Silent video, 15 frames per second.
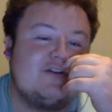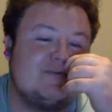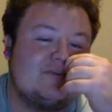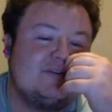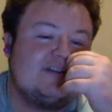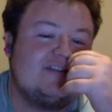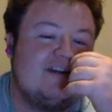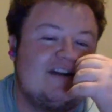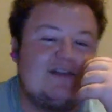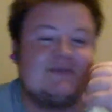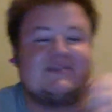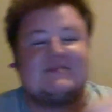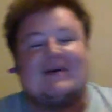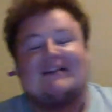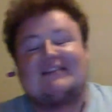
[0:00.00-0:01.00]
really thought he
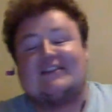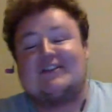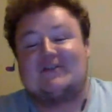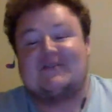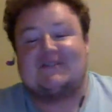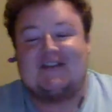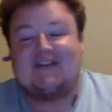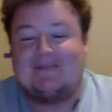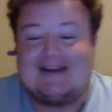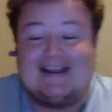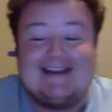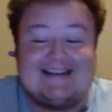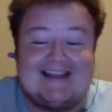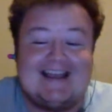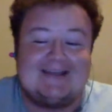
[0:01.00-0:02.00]
was about to do something.
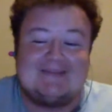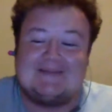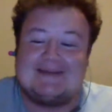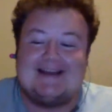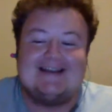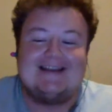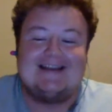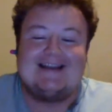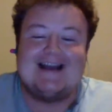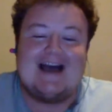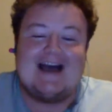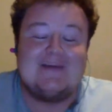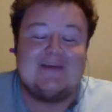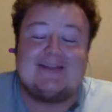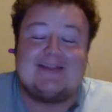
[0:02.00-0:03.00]
He did, man.
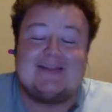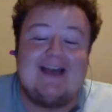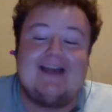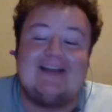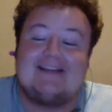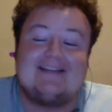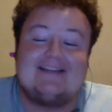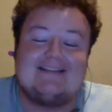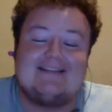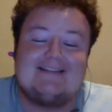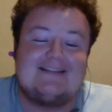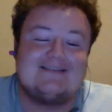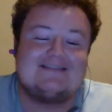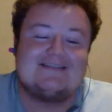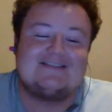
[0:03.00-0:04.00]
I mean,
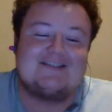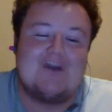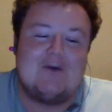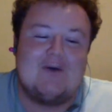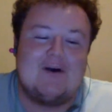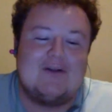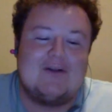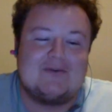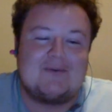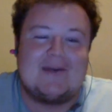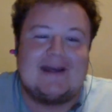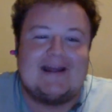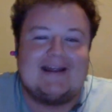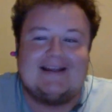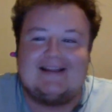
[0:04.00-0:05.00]
there is no other
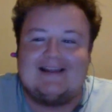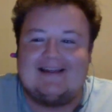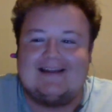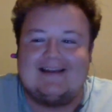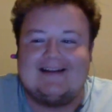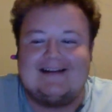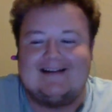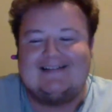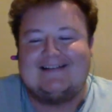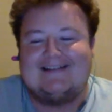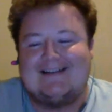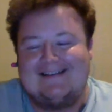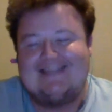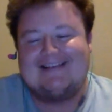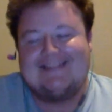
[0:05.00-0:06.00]
way, like,
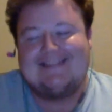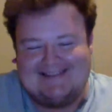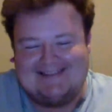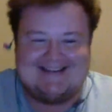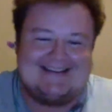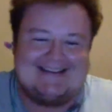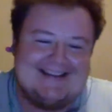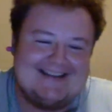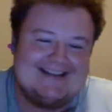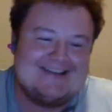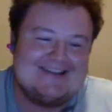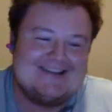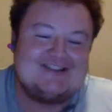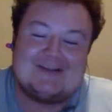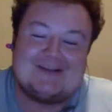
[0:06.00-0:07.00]
other than
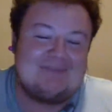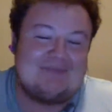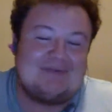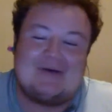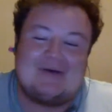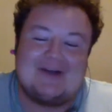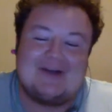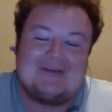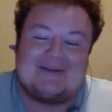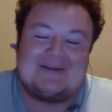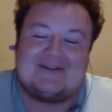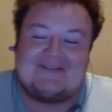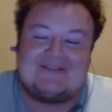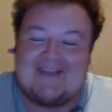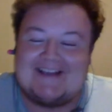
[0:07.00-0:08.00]
shit blowing up in
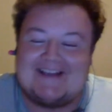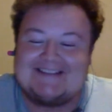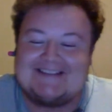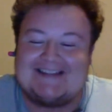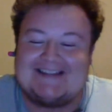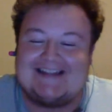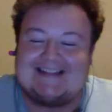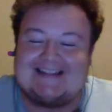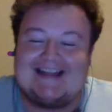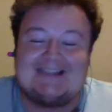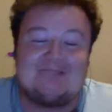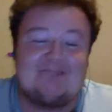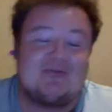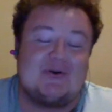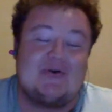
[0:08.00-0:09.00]
your face like that. That's
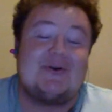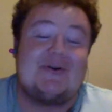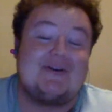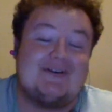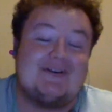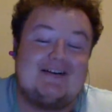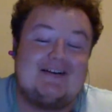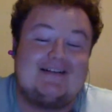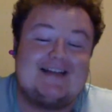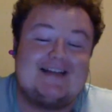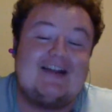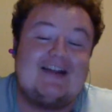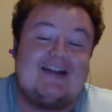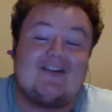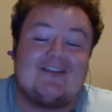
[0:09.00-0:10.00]
brutal.
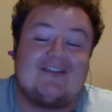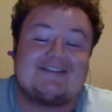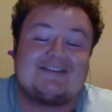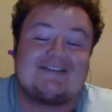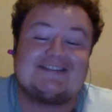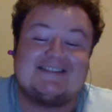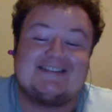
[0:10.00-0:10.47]
That hurts.